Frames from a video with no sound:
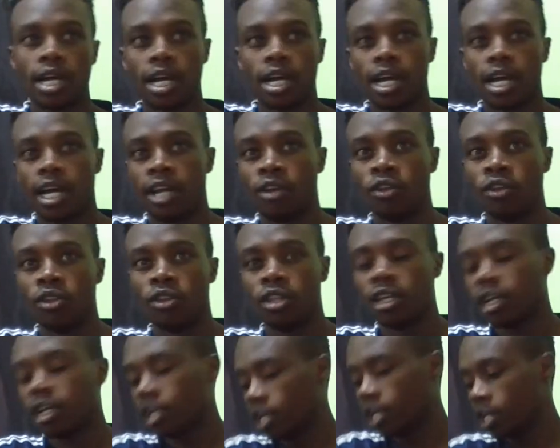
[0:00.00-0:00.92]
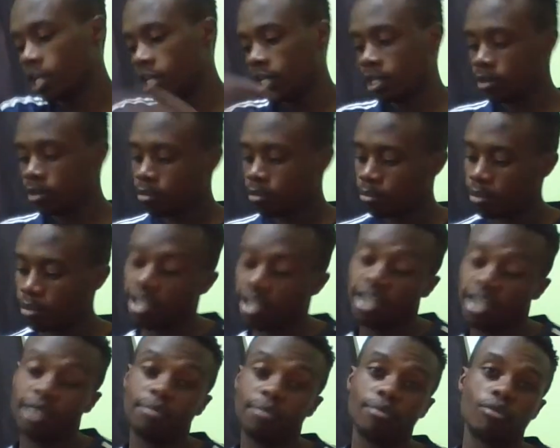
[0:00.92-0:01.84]
I don't think I need
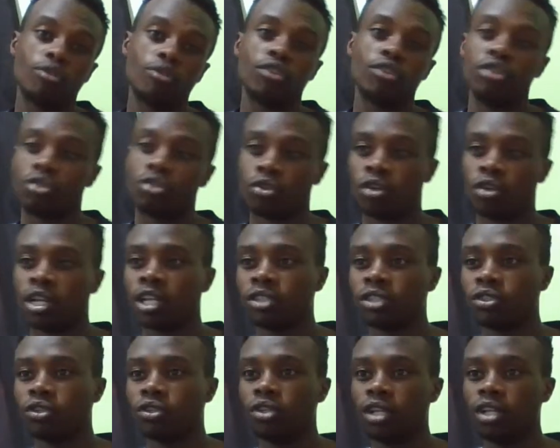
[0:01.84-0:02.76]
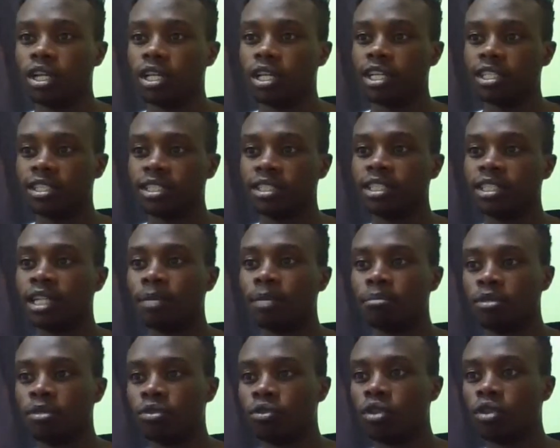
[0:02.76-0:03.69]
any more introduction. Let's jump
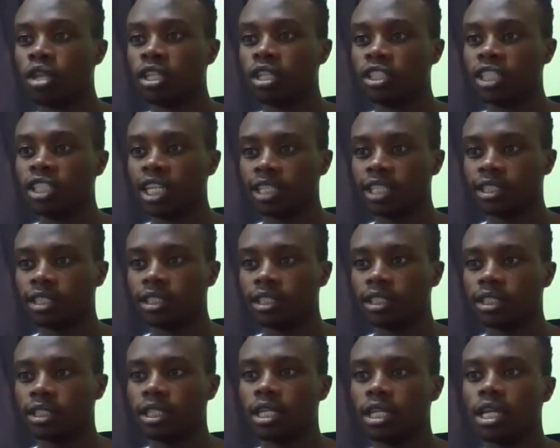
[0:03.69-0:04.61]
into the charts.